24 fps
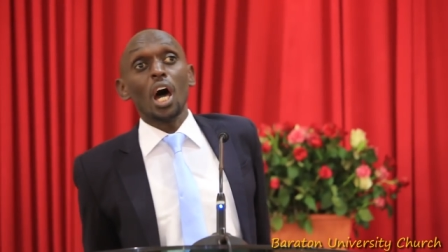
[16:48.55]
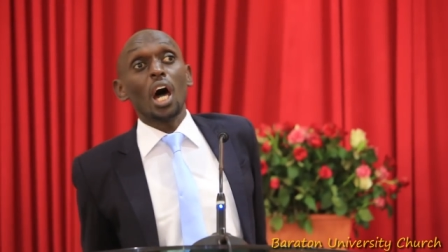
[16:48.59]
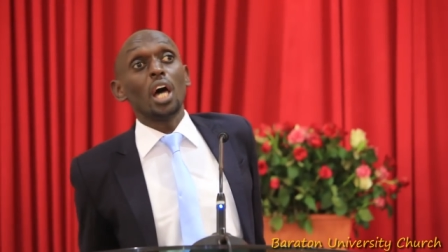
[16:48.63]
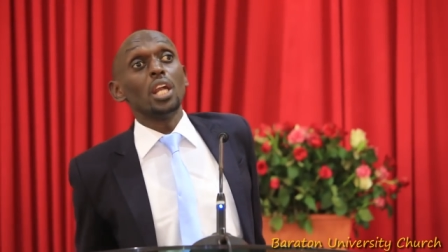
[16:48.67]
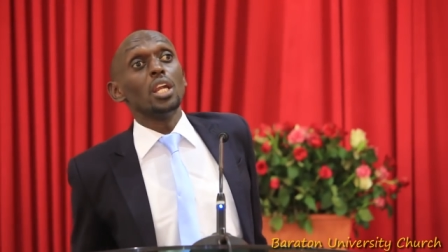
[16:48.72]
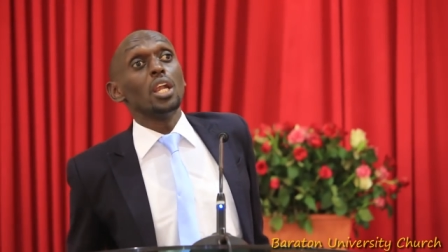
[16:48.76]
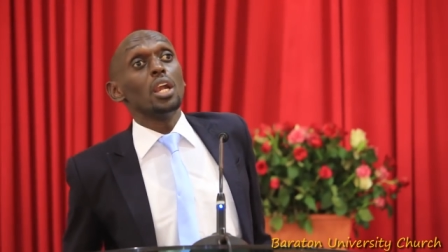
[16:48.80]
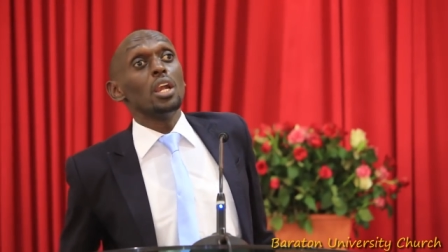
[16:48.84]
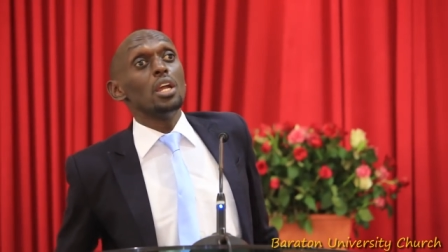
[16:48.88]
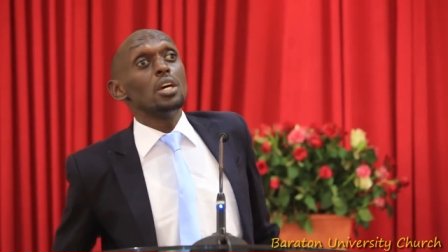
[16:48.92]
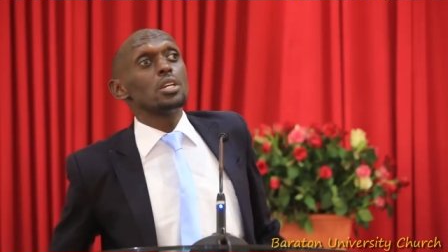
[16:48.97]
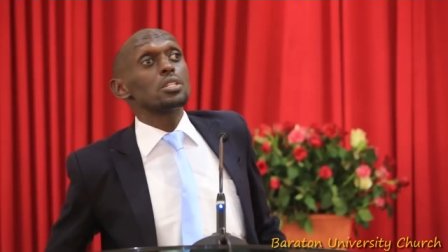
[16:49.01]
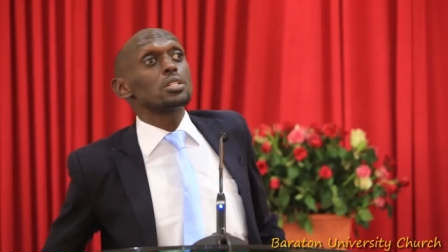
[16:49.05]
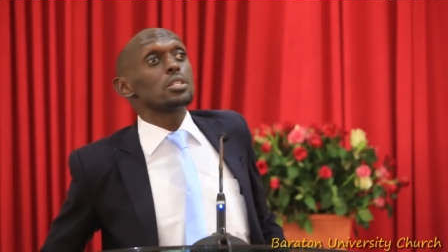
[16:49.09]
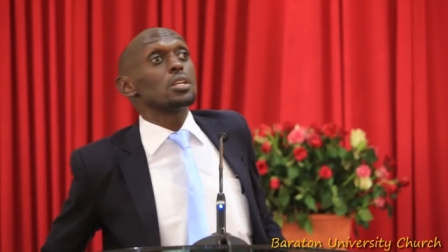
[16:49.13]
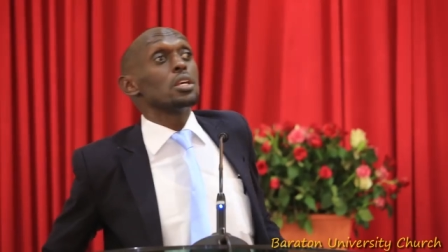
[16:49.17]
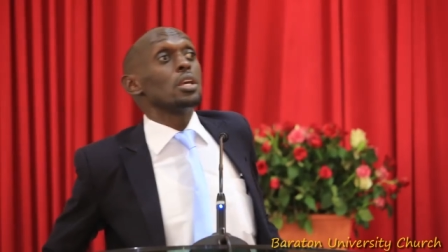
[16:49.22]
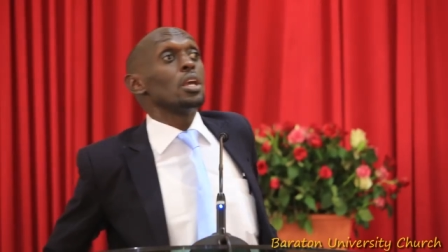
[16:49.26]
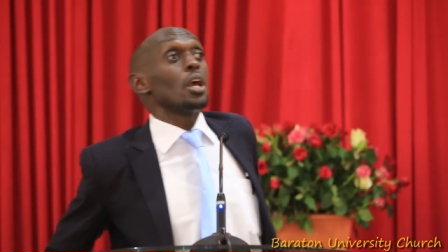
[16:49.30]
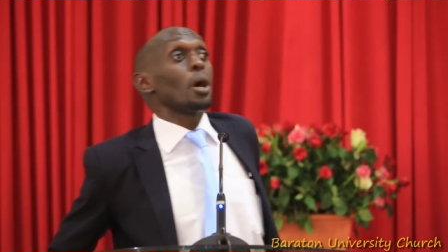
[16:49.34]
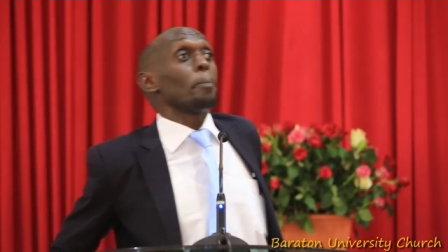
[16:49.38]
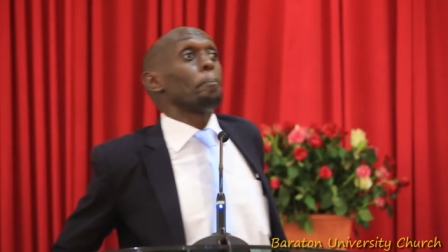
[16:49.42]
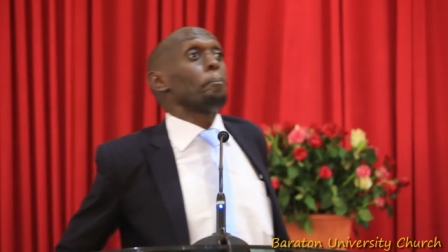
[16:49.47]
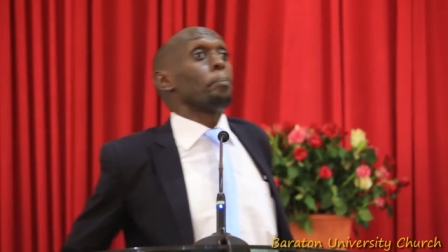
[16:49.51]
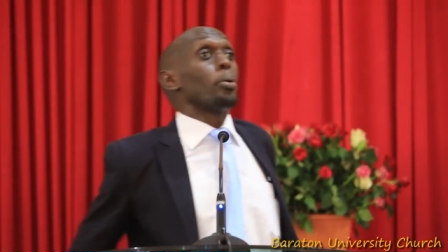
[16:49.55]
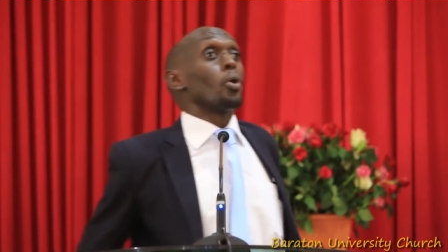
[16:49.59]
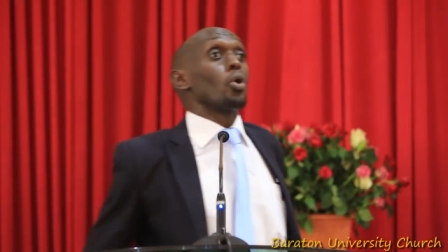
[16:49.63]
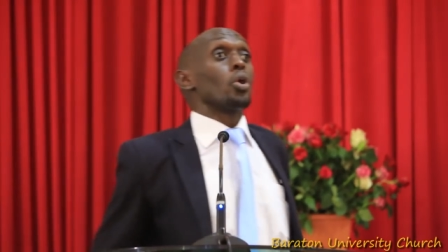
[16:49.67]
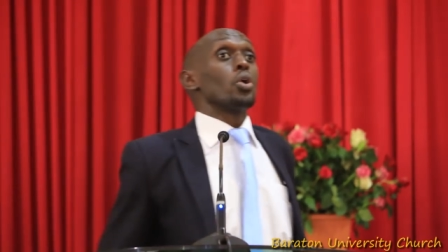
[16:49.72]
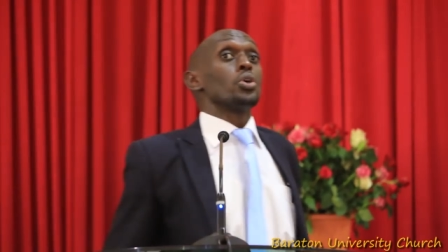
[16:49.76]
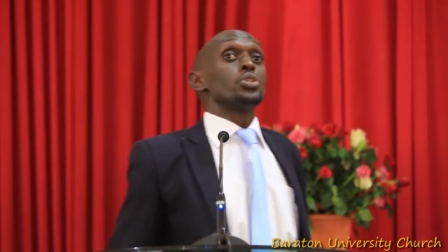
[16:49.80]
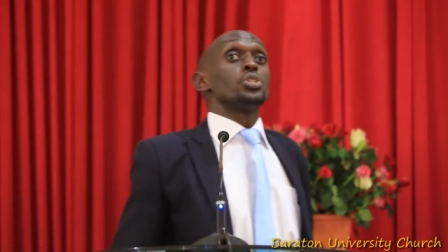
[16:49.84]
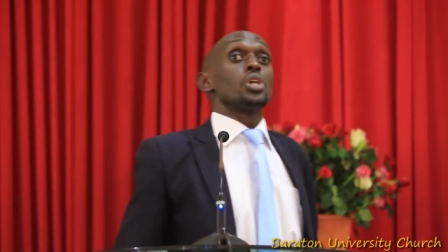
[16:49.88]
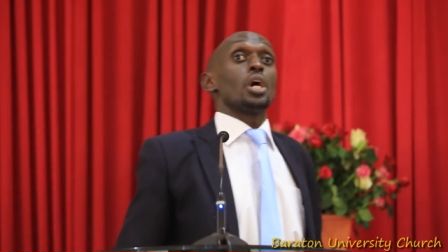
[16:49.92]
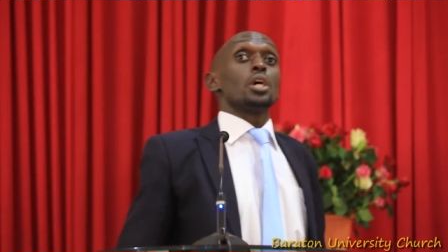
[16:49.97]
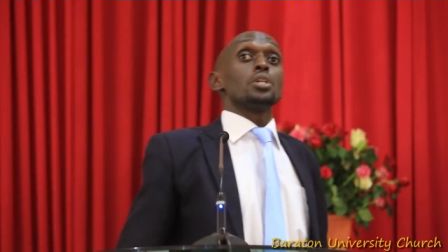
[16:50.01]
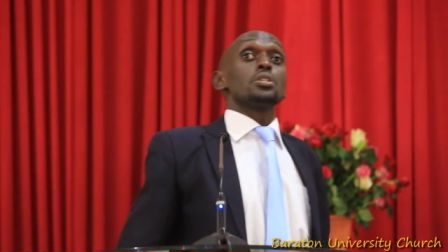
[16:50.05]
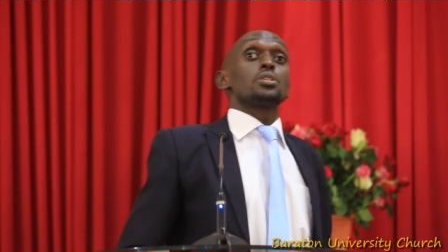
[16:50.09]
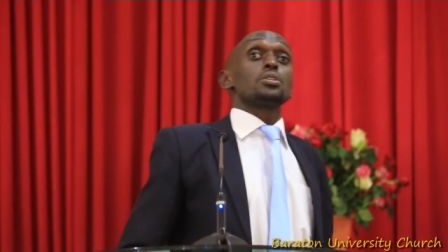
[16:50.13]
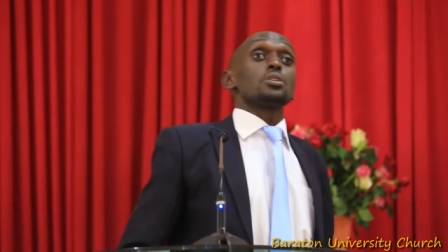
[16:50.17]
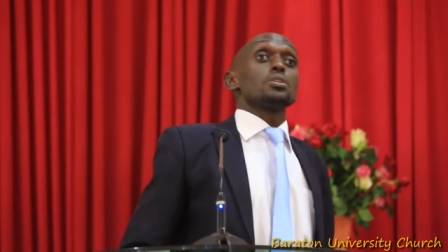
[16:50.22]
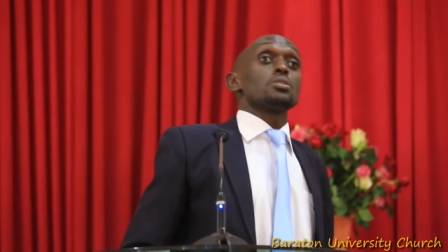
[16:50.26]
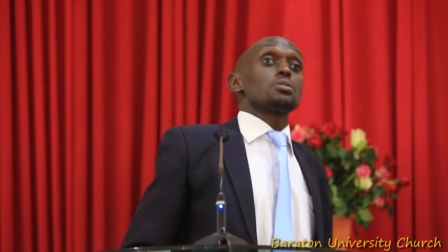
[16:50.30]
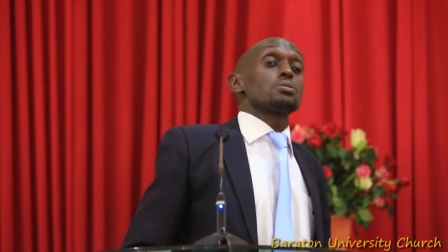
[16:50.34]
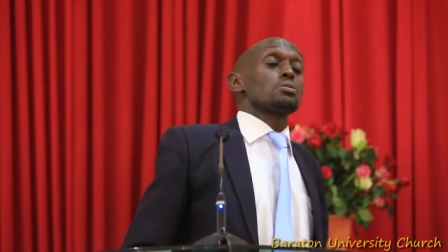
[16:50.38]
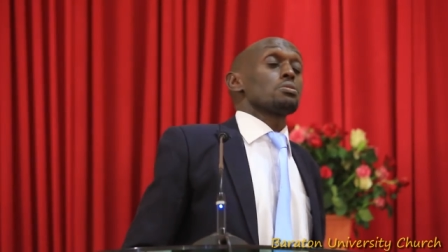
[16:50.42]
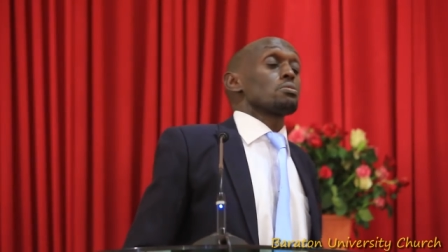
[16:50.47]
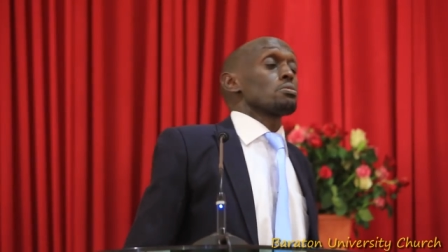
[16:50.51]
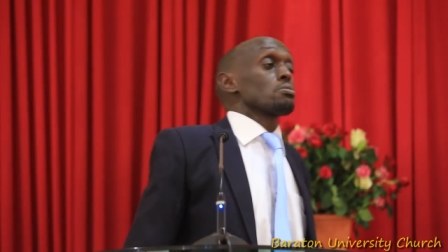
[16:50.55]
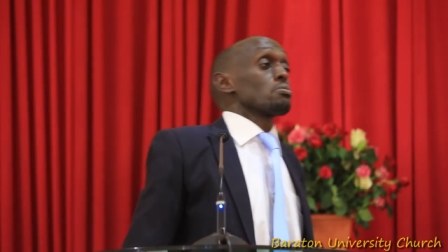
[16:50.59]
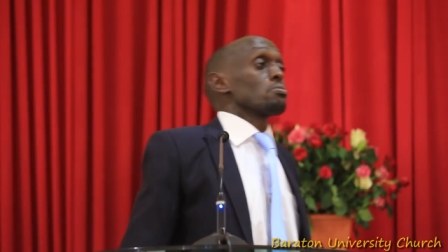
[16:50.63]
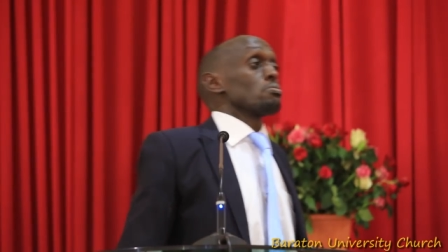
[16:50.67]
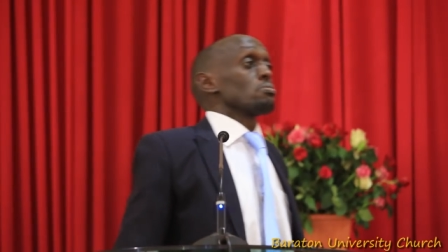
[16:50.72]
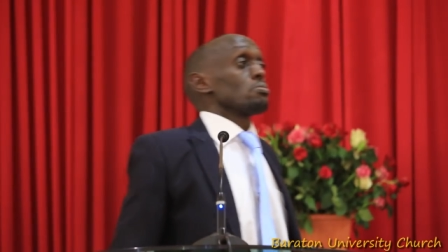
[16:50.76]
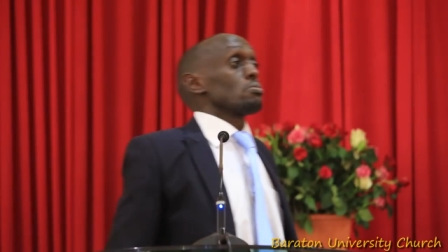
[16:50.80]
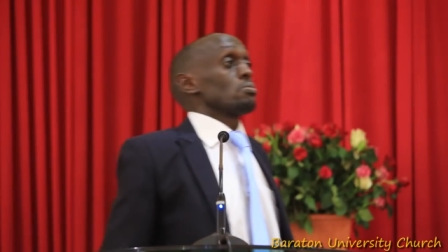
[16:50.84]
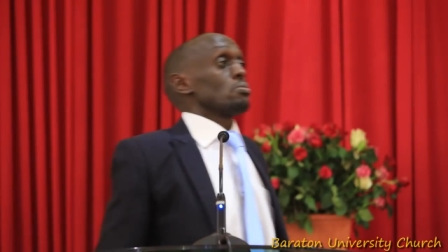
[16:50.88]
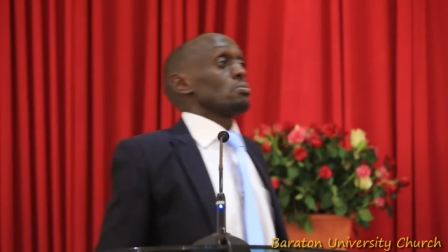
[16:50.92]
unless he apologizes.